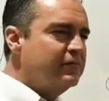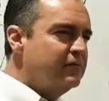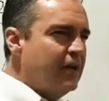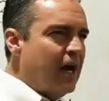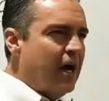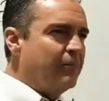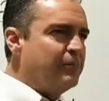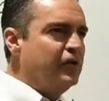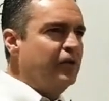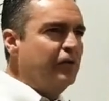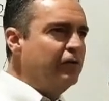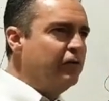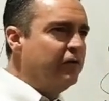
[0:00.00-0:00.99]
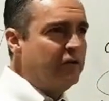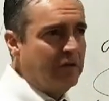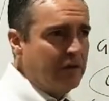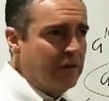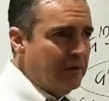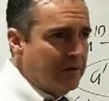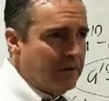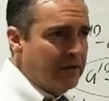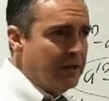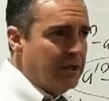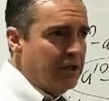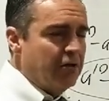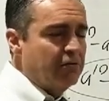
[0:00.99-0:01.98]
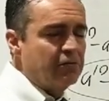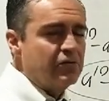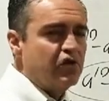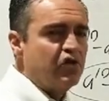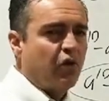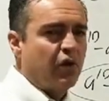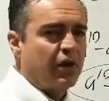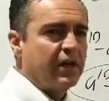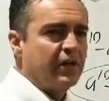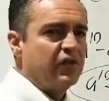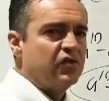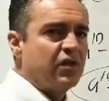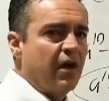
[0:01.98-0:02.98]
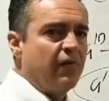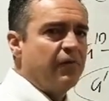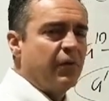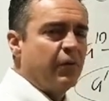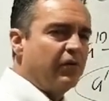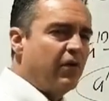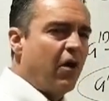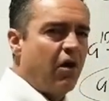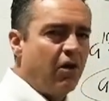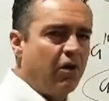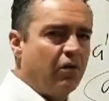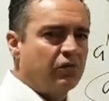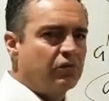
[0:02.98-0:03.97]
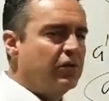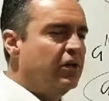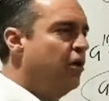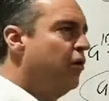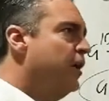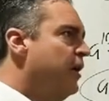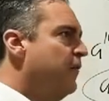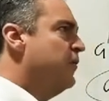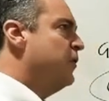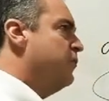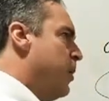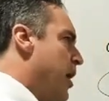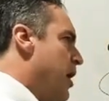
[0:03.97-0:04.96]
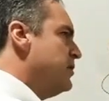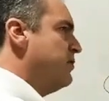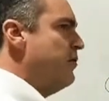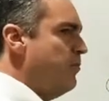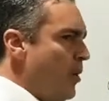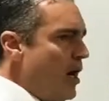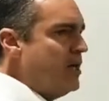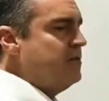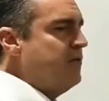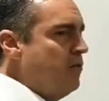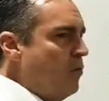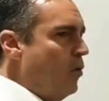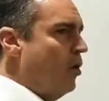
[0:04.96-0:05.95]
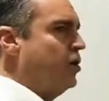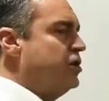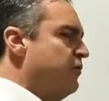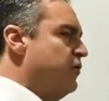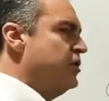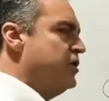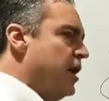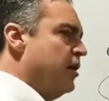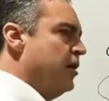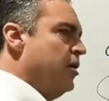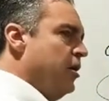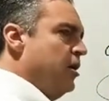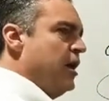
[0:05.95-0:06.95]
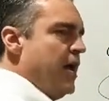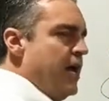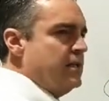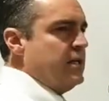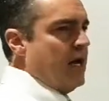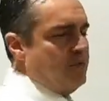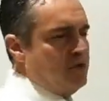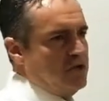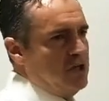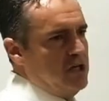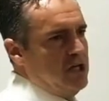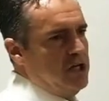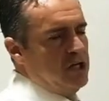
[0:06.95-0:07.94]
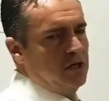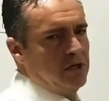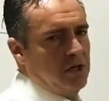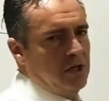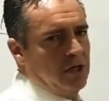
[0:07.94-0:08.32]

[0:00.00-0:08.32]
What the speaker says: obtuse, shortcut stuff that was all, if it's positive and positive it works, if you take A times C and,